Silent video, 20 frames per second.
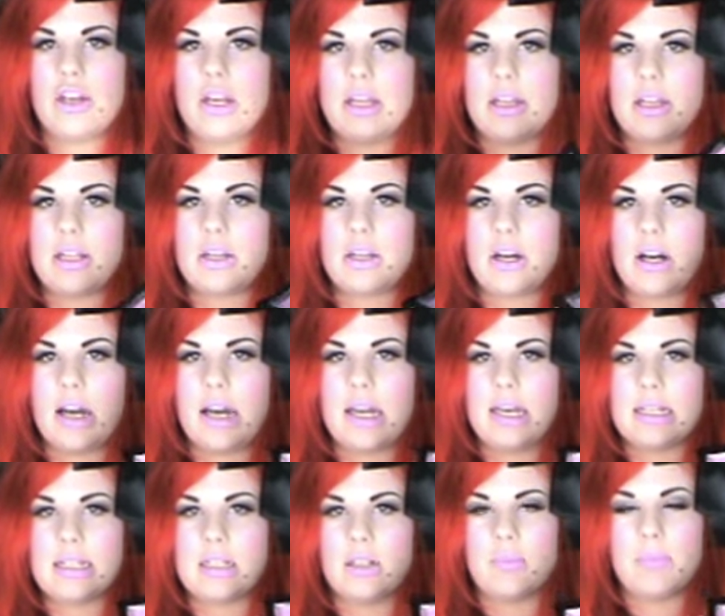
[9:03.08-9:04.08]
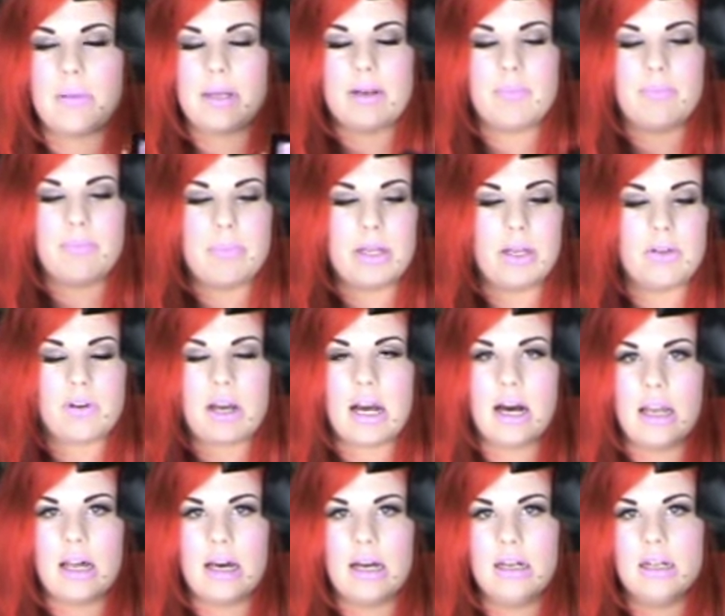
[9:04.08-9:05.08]
You need the tiniest little bit of
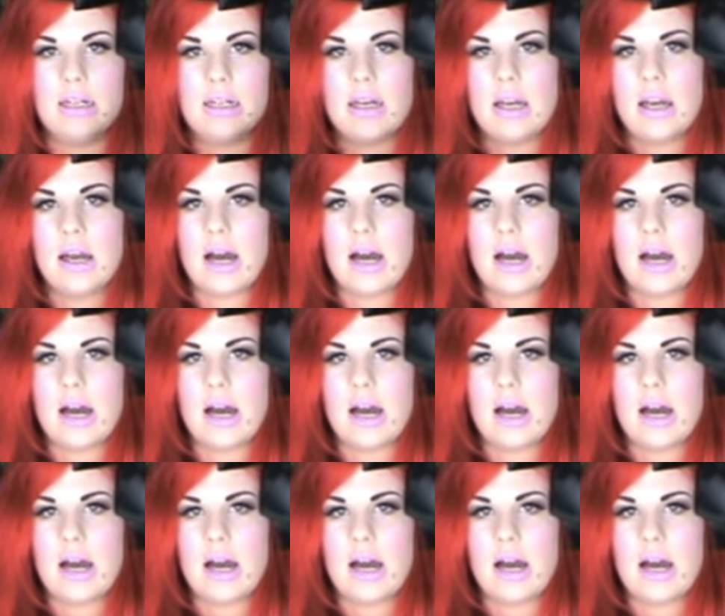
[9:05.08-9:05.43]
colour.